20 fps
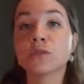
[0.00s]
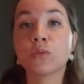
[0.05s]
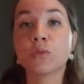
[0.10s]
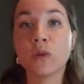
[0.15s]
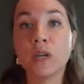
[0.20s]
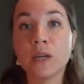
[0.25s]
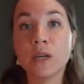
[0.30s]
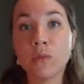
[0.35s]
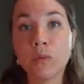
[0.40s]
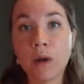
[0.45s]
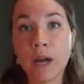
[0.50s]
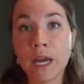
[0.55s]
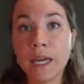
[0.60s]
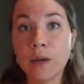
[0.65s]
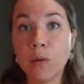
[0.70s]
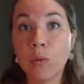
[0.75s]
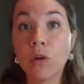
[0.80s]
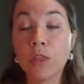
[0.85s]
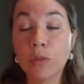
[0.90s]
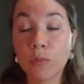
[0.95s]

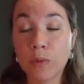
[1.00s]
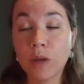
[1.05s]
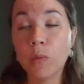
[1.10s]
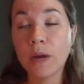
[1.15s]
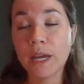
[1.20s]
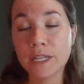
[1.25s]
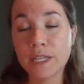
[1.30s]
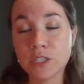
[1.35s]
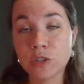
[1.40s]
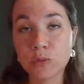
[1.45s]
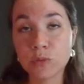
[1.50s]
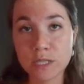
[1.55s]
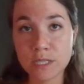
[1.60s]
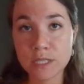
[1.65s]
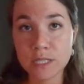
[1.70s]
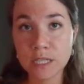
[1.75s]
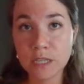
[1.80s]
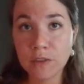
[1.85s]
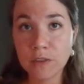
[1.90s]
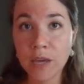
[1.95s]
three ways to
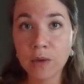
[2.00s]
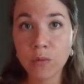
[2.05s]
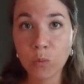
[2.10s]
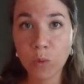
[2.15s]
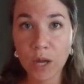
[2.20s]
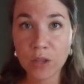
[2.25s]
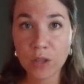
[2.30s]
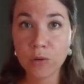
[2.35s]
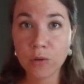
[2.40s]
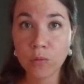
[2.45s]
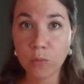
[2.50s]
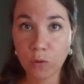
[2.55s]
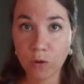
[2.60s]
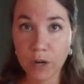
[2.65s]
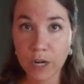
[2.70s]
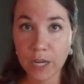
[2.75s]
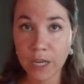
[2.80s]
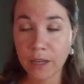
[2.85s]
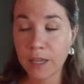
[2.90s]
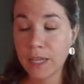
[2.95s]
receive a weather
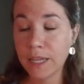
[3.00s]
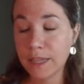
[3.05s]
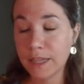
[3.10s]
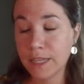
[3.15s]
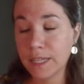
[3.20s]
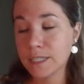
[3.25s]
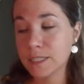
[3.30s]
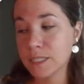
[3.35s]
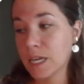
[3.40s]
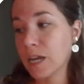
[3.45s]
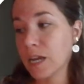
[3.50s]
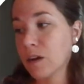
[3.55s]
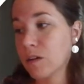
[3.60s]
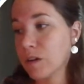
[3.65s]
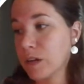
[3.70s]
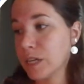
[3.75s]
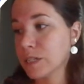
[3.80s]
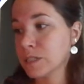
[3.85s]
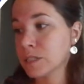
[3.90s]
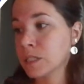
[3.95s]
warning in these
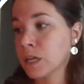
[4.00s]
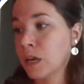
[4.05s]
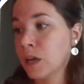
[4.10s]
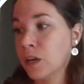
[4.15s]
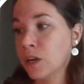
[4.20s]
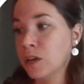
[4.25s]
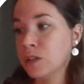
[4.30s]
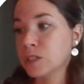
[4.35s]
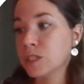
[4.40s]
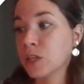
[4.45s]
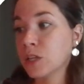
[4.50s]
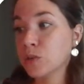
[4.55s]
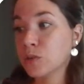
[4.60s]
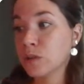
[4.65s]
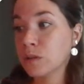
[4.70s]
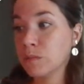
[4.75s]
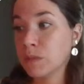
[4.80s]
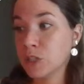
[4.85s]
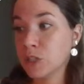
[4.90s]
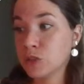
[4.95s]
areas, so that you
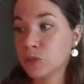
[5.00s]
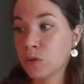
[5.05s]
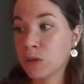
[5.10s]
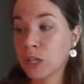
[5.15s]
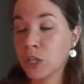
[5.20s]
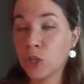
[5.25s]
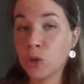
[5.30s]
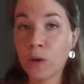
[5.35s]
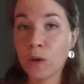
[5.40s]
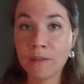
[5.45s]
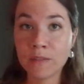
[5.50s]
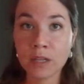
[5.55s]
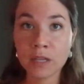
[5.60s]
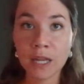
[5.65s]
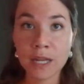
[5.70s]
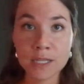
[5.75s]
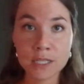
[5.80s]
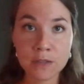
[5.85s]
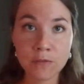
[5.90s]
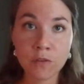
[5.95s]
can be sure that you have the
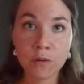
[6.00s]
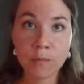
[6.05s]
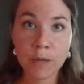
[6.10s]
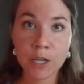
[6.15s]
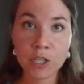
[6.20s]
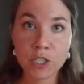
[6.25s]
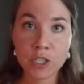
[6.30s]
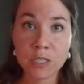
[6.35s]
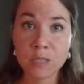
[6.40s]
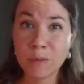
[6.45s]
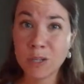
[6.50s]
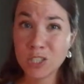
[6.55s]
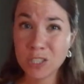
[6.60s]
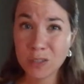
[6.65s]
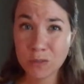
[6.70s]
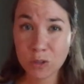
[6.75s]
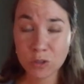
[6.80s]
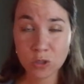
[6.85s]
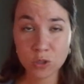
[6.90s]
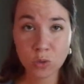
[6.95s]
latest information, especially
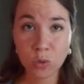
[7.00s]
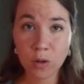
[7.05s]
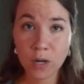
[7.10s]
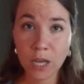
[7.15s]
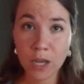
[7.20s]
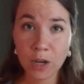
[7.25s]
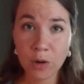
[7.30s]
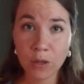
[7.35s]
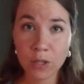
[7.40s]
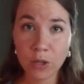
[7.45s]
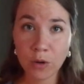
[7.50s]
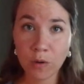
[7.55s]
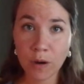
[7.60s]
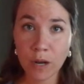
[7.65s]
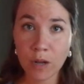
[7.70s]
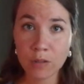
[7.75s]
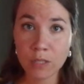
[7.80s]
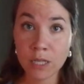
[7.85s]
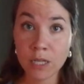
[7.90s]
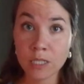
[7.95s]
if there's a tornado on the
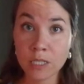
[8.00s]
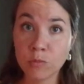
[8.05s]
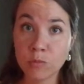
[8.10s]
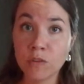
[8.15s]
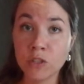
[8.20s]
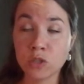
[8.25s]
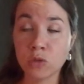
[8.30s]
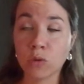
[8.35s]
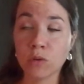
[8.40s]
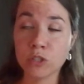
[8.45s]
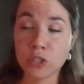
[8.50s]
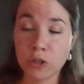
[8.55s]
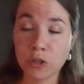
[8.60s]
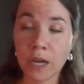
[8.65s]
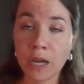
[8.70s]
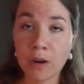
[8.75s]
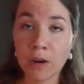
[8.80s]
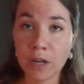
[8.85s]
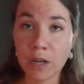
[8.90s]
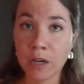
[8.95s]
ground and is moving towards your
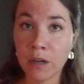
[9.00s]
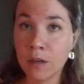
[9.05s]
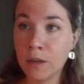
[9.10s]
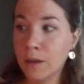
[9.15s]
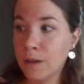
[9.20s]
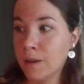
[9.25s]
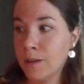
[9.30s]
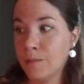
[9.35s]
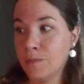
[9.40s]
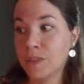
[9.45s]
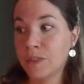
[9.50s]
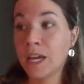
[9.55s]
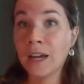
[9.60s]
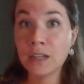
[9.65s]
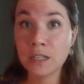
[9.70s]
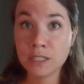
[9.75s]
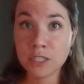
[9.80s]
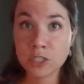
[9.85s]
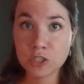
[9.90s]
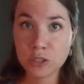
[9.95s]
area. That,
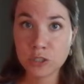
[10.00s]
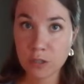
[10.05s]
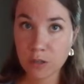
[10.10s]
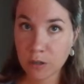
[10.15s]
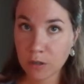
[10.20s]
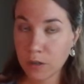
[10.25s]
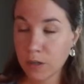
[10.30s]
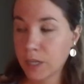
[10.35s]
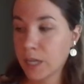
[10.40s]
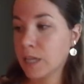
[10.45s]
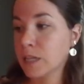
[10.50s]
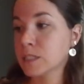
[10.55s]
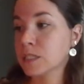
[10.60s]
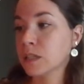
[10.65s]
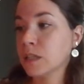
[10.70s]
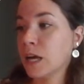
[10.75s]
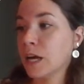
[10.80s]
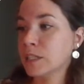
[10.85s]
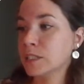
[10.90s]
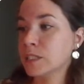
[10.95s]
in addition to the hurricane, is a
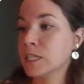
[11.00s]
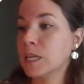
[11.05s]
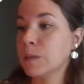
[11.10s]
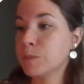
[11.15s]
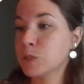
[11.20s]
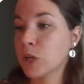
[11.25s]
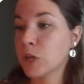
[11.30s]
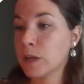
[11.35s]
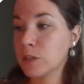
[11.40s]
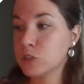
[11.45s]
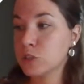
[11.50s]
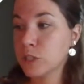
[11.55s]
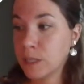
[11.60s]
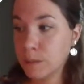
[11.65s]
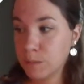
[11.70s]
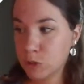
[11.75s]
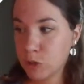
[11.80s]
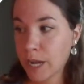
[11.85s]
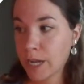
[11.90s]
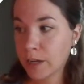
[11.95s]
lot to
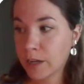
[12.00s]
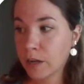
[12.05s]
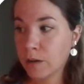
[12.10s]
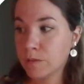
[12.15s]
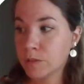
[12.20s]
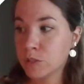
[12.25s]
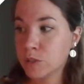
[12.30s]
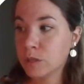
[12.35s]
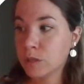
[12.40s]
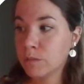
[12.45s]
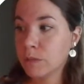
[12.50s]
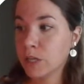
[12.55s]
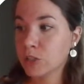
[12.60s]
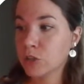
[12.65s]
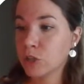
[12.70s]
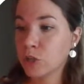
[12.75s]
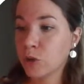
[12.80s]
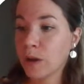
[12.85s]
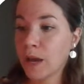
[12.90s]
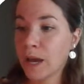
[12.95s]
keep track of, so you can make
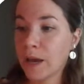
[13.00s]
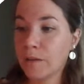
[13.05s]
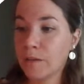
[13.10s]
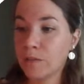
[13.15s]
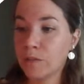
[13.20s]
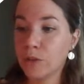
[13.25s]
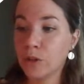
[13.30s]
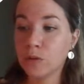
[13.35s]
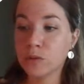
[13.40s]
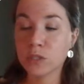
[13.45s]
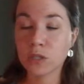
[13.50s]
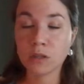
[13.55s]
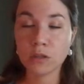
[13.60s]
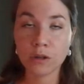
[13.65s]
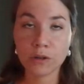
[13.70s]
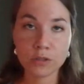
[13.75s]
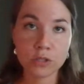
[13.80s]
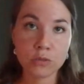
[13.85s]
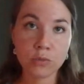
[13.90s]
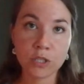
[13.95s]
sure you have those
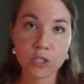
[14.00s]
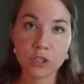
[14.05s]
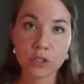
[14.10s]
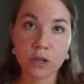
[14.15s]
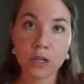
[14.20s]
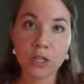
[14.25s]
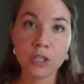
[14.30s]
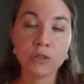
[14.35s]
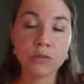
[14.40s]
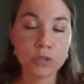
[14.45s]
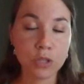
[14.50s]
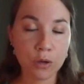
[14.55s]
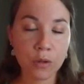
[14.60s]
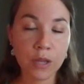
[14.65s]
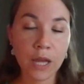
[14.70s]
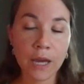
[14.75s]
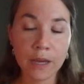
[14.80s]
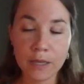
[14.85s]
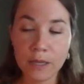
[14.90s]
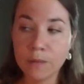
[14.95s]
alerts switched on. You'll know
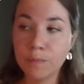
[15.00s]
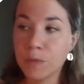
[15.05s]
that